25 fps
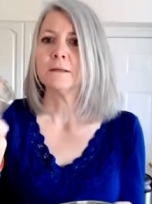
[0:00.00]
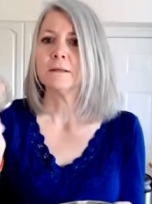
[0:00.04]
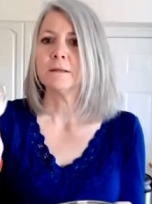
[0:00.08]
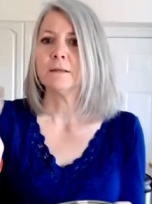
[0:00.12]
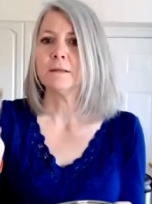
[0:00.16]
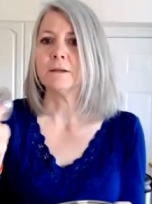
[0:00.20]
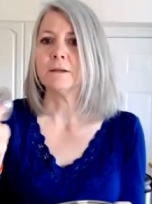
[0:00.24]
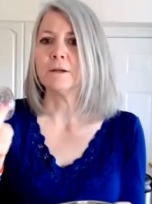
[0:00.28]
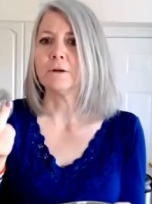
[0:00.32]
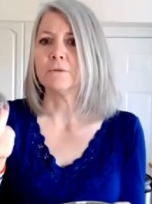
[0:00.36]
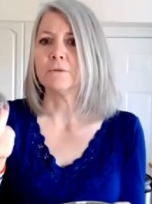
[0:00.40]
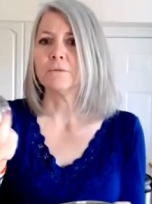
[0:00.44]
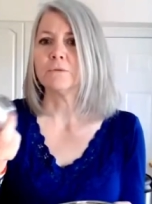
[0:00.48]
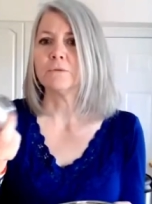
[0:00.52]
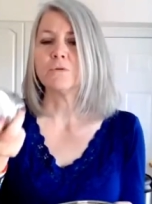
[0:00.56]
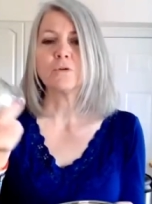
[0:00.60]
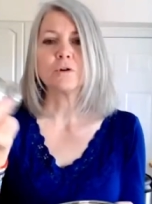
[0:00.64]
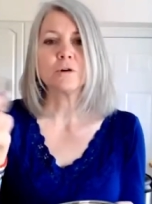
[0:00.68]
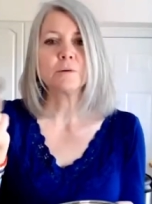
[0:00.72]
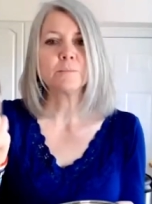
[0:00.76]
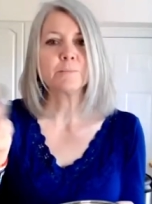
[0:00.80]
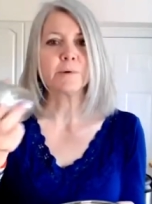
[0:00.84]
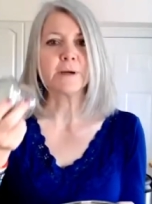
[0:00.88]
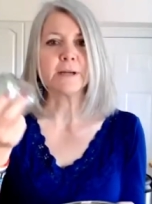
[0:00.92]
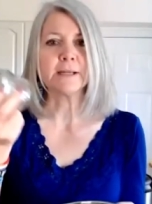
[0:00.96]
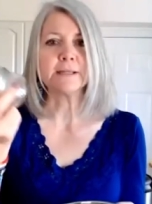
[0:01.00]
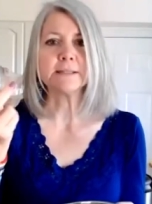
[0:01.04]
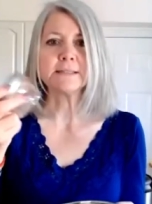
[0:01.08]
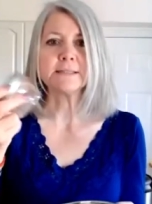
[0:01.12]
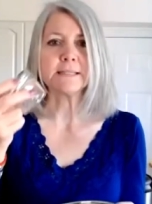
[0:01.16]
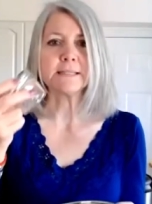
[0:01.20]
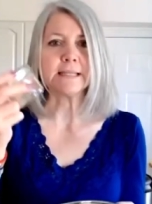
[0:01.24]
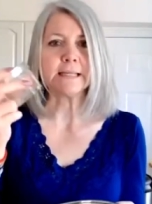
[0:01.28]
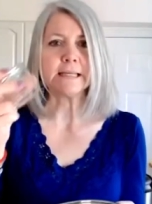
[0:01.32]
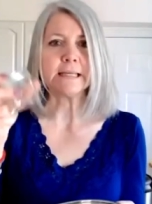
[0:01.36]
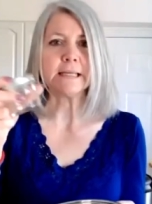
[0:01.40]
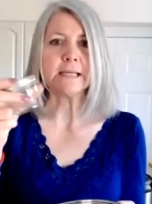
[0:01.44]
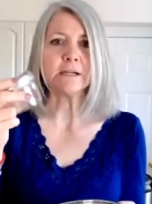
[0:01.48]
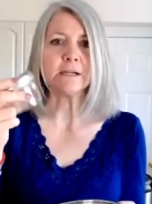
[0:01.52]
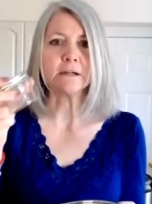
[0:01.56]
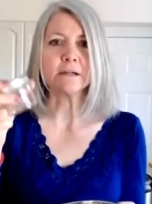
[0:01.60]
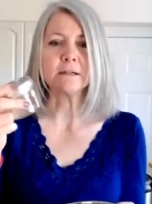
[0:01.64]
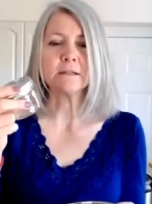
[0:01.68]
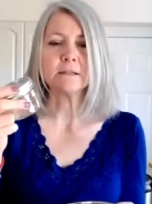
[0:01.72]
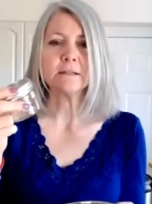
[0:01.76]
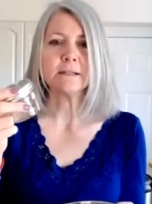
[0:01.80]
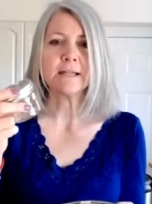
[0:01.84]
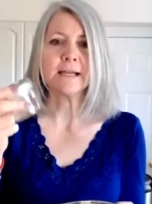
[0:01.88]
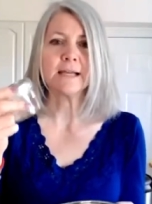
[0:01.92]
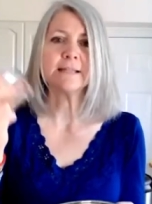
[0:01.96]
you know, cornbreads in
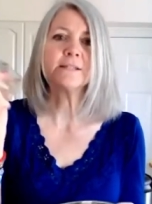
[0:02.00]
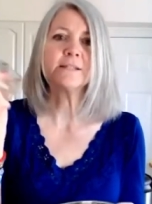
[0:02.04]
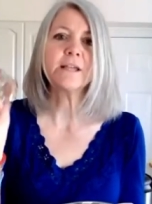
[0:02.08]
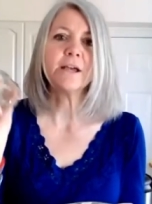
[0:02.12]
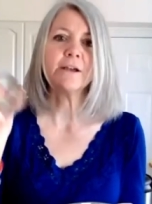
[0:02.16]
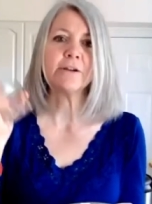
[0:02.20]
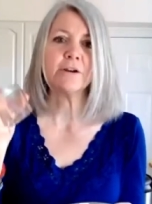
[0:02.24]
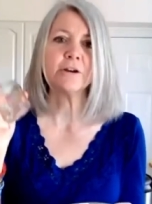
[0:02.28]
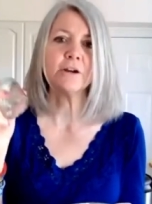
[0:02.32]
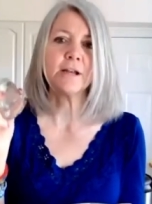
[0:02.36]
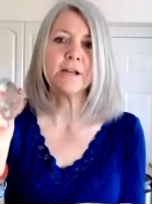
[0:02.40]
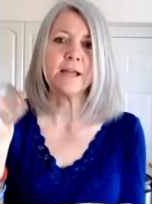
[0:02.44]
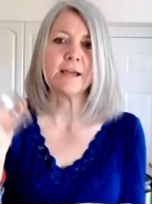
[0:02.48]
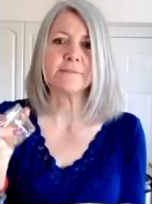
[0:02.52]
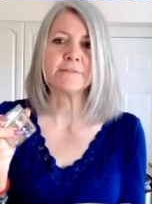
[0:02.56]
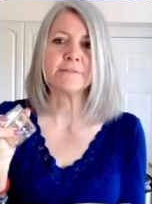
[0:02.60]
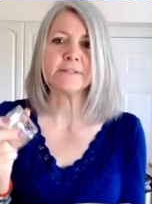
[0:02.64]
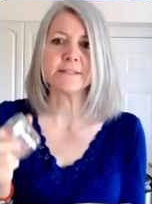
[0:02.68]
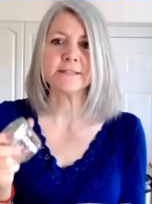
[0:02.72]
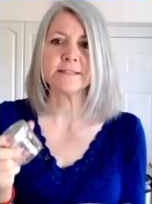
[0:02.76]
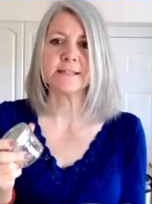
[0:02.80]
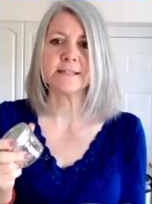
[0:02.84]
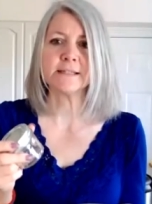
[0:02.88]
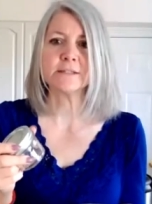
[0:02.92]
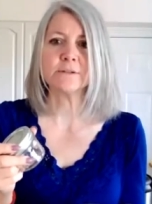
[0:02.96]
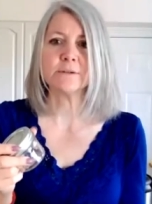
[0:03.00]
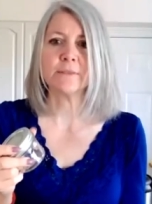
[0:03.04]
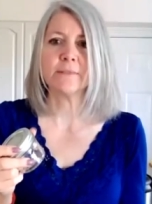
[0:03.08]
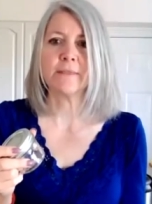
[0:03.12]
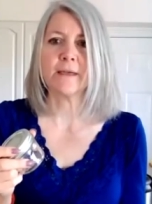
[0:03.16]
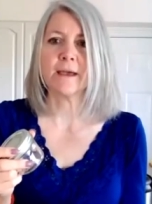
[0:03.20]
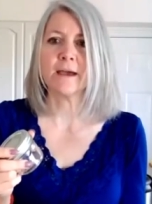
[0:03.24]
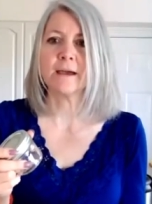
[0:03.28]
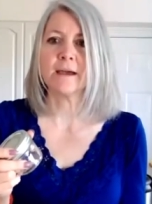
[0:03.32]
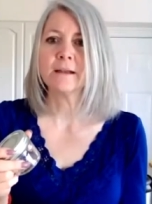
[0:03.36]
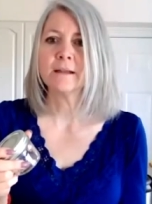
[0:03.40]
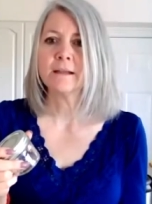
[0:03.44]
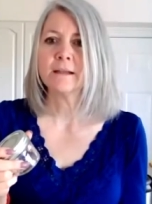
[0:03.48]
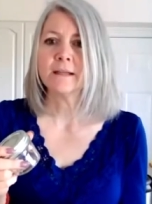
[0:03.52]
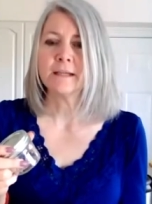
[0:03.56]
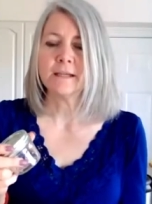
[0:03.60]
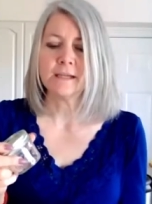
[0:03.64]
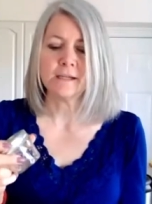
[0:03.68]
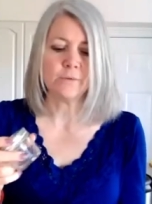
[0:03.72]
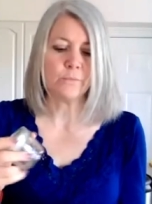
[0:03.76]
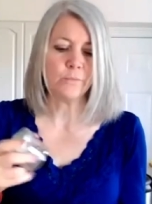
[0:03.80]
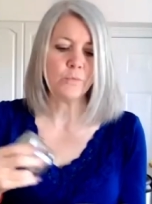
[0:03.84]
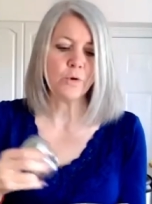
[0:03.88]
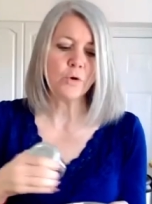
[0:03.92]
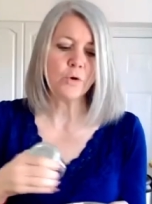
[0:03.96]
here. That's how you're going to have success with that.
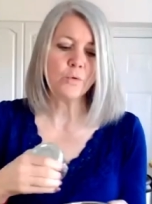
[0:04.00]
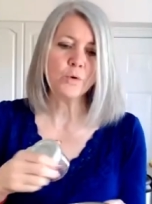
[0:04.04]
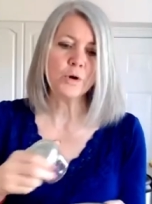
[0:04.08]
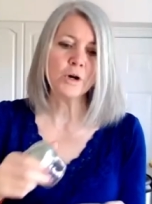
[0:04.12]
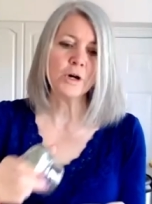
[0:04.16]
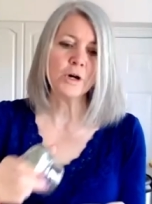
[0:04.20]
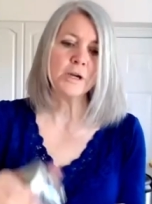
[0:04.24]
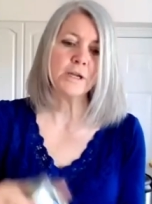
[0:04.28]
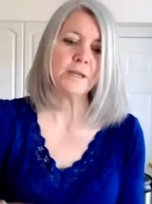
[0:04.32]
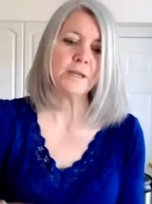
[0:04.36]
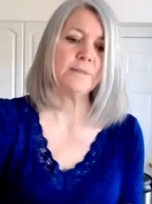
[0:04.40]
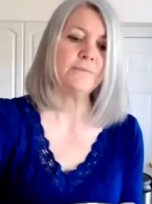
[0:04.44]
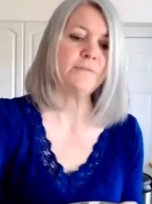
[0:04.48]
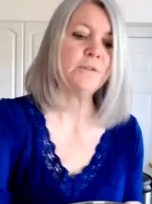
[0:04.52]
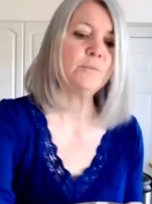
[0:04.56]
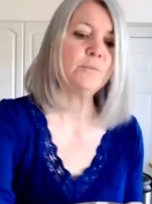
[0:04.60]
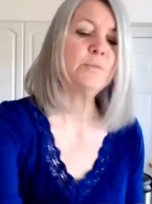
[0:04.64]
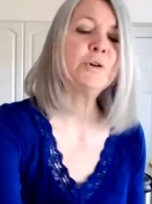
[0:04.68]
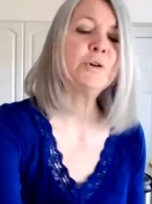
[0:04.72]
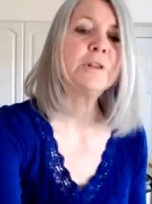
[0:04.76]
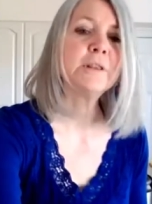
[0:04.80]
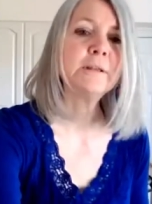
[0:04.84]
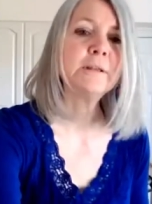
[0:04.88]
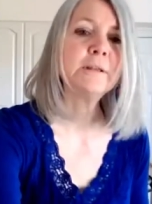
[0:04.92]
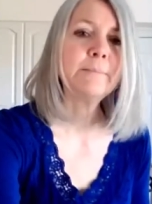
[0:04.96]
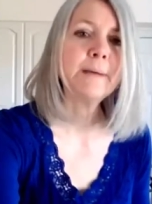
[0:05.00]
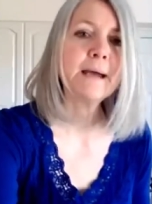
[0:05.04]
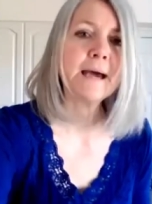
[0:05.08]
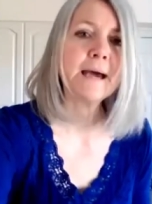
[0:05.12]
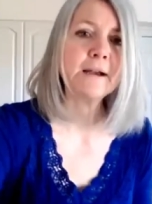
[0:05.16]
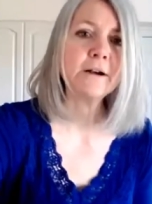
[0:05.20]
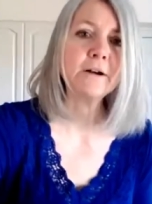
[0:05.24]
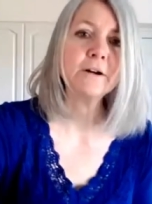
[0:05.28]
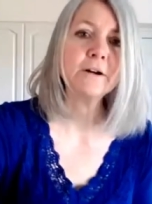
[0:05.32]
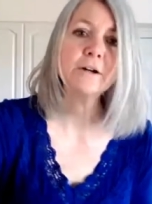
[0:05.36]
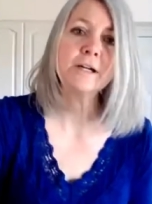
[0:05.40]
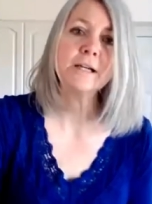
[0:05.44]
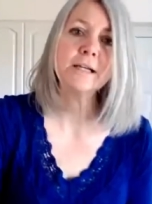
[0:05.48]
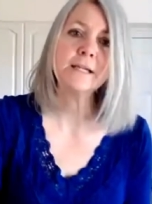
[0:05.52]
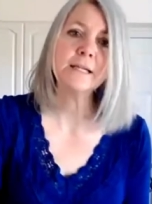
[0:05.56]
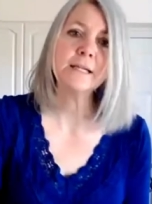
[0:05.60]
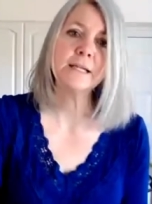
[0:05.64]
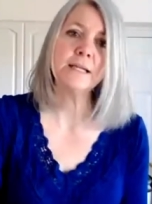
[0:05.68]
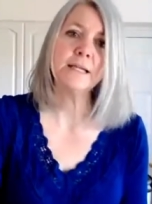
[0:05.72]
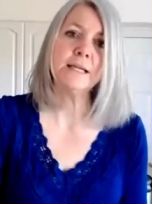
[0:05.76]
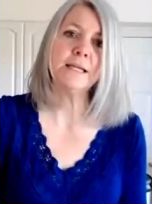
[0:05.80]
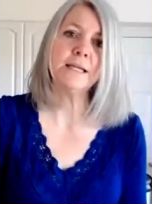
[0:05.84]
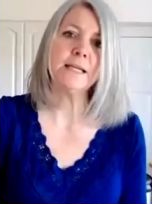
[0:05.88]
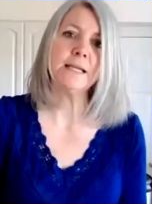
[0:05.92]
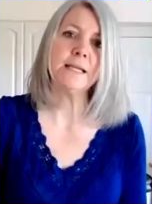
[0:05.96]
It won't work if you put the batter
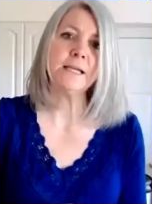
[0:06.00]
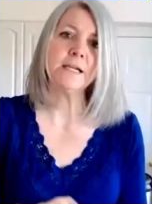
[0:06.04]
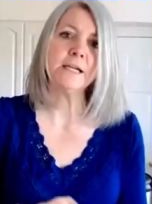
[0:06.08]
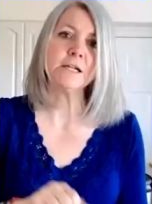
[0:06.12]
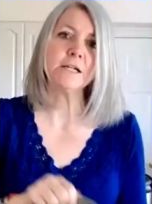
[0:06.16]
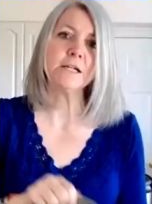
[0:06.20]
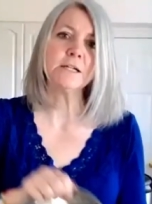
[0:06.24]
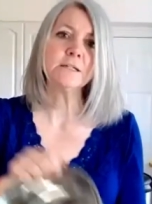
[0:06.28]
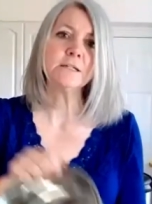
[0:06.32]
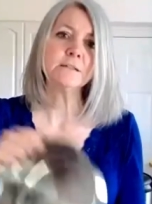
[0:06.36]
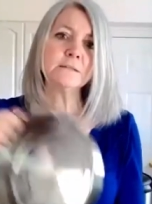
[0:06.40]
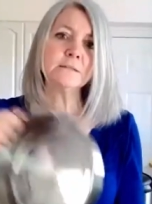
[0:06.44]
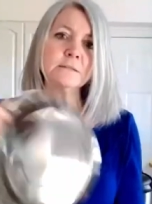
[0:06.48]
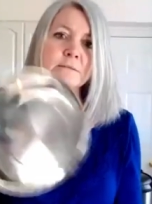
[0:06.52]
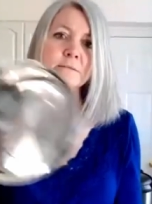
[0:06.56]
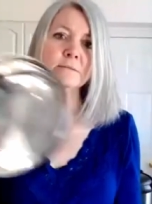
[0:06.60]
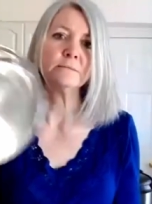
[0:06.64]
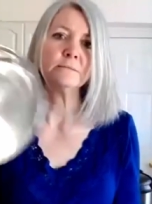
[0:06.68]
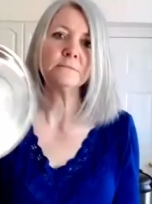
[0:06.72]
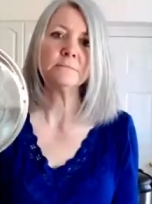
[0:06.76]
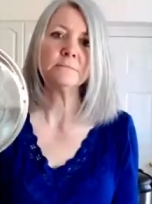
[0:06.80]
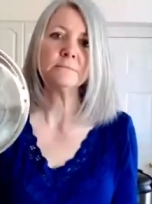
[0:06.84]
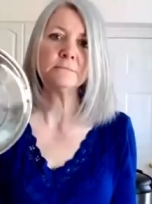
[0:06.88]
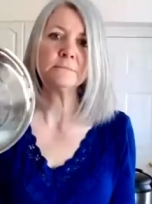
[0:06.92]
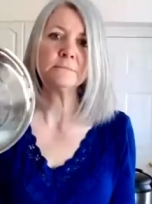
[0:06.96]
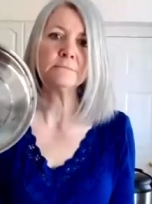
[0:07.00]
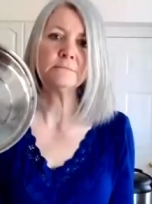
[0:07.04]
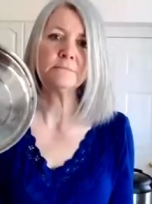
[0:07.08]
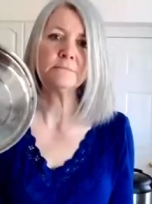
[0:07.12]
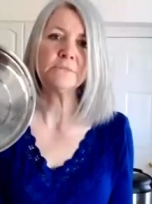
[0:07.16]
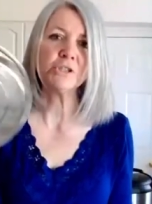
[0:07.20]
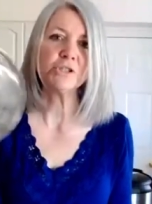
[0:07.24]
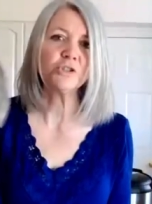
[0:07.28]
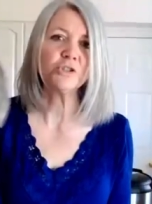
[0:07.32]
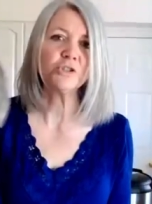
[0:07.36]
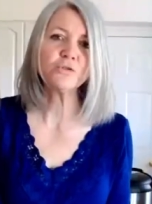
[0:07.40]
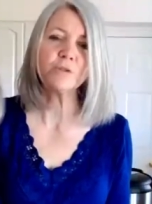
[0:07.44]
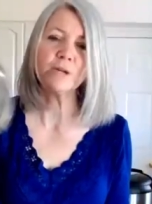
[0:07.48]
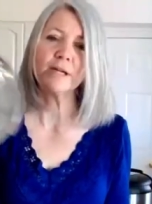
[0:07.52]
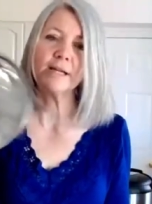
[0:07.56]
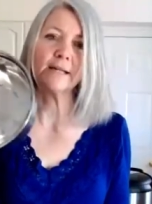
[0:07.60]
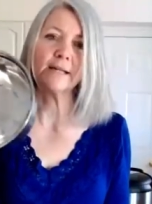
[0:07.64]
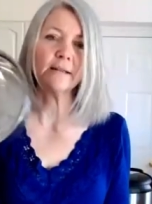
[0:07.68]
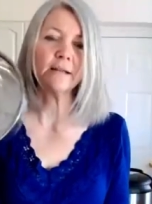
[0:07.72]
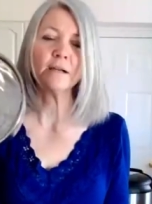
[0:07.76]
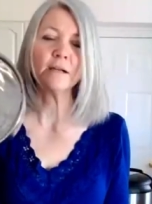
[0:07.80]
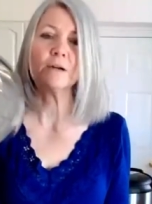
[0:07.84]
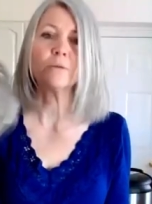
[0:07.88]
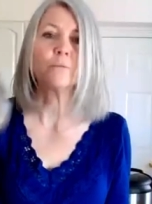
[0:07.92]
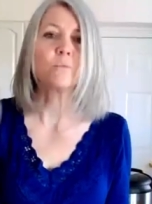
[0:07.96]
in here, just straight in
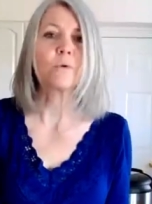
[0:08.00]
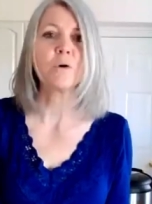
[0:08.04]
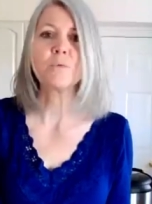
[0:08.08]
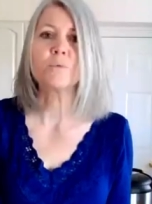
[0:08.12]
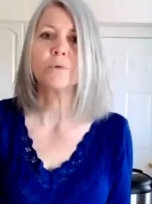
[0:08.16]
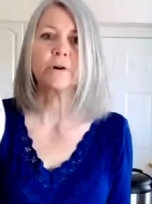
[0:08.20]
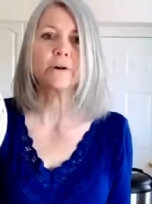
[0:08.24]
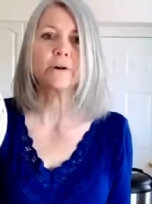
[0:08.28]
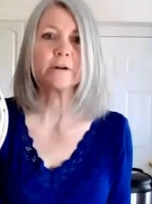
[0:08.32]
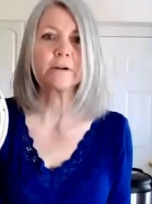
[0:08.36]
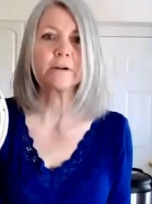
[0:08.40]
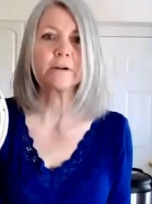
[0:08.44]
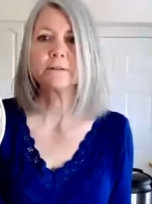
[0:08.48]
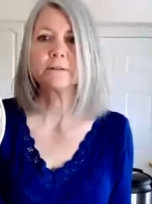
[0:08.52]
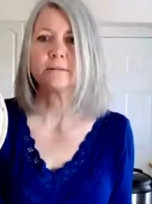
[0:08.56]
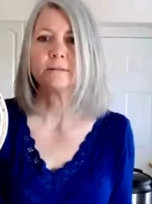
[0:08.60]
there. It won't work.